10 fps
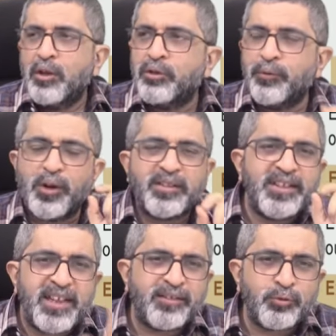So for
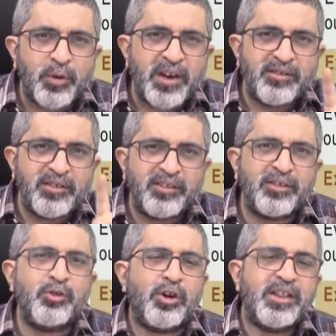C A students, this
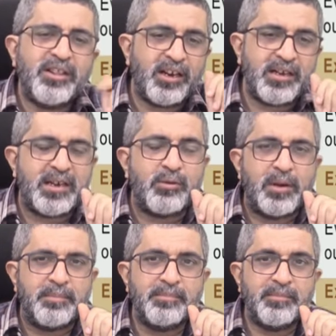is not in their
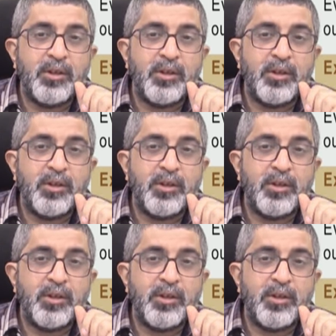curriculum.